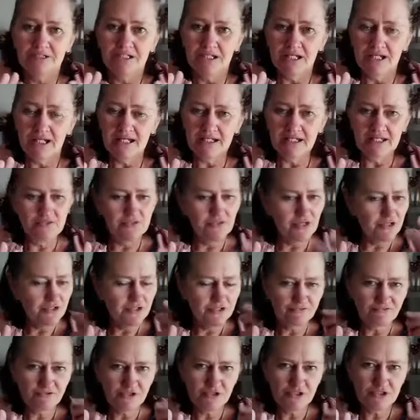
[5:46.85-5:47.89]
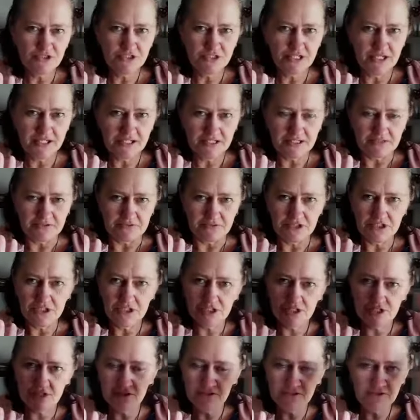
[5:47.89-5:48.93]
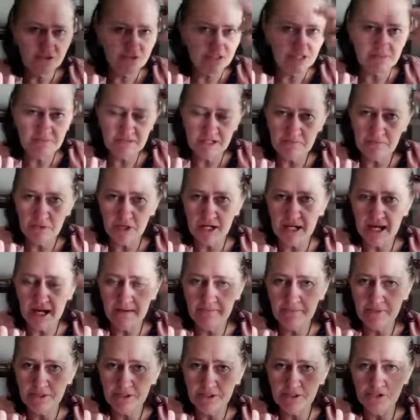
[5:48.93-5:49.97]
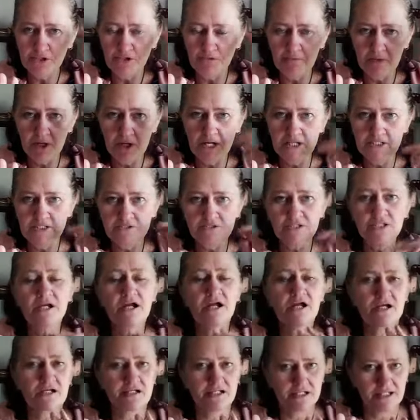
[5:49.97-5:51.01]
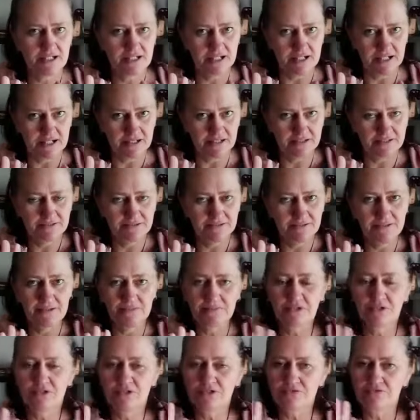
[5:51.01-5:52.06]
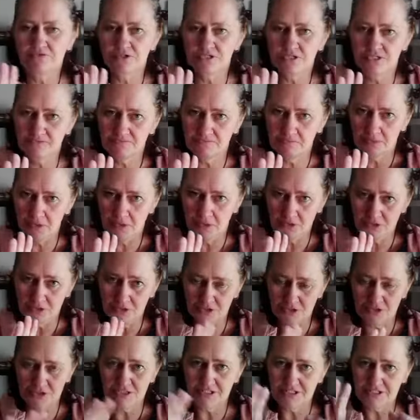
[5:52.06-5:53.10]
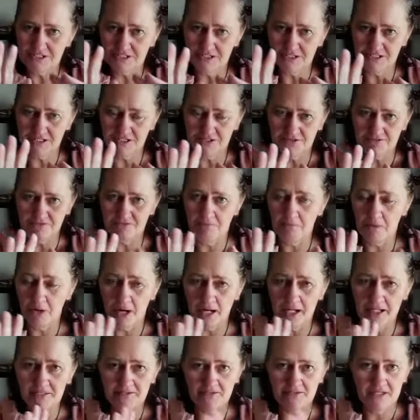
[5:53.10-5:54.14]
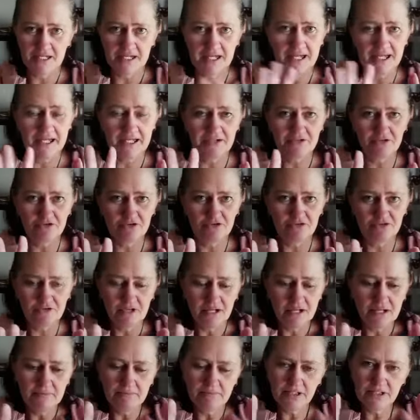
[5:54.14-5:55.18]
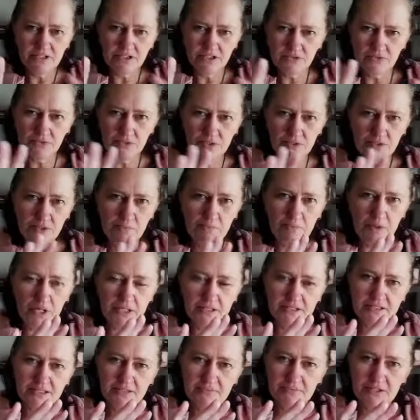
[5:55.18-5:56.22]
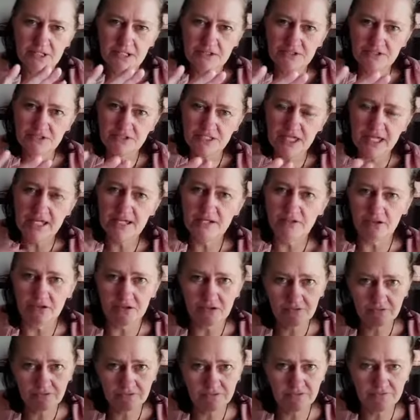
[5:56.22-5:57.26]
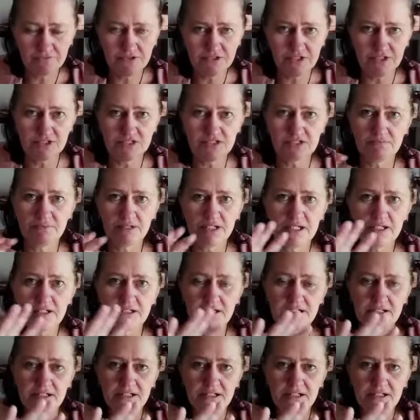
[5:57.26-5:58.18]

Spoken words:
And in those few seconds, you know, something might happen in your mind and think, okay, I'm going to respond instead of biting their head off. Because when you bite someone else's head off, so to speak,